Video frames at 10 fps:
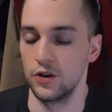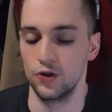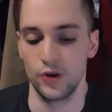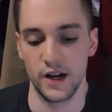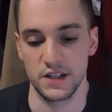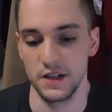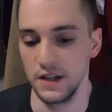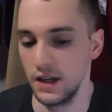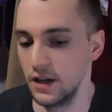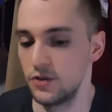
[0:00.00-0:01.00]
You guys
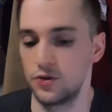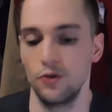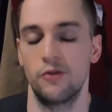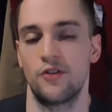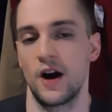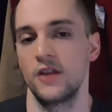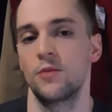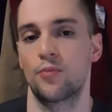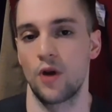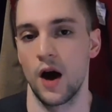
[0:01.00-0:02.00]
need to find
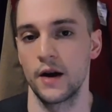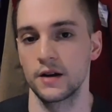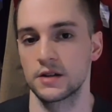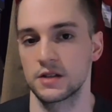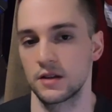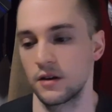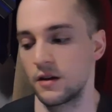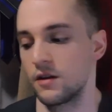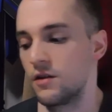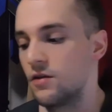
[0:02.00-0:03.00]
the products,
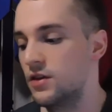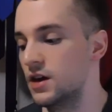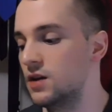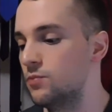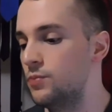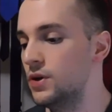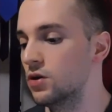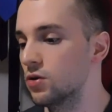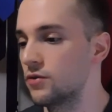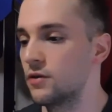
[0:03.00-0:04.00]
then
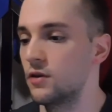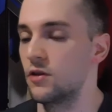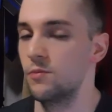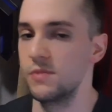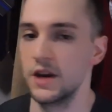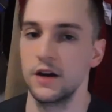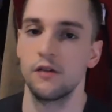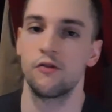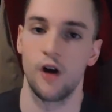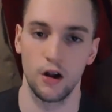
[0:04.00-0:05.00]
build the media
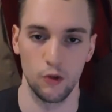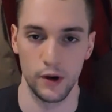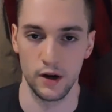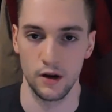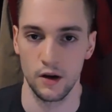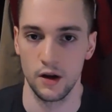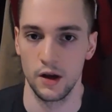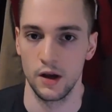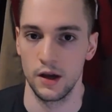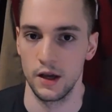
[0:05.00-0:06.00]
following.
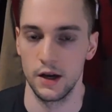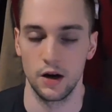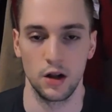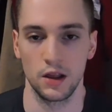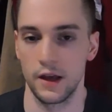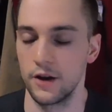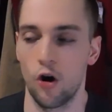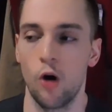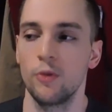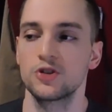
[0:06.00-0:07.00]
It
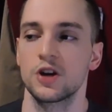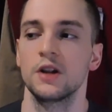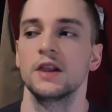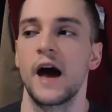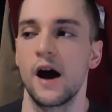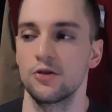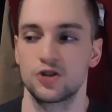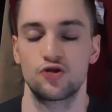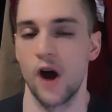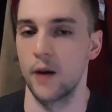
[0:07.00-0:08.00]
almost allows
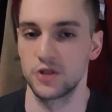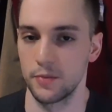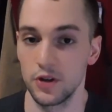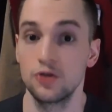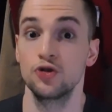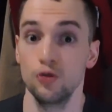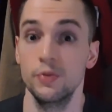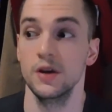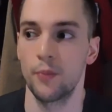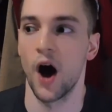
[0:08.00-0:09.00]
dropshipping to
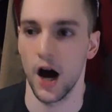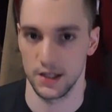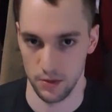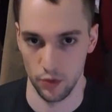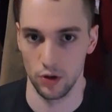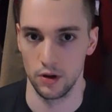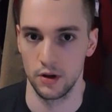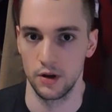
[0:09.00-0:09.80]
be possible.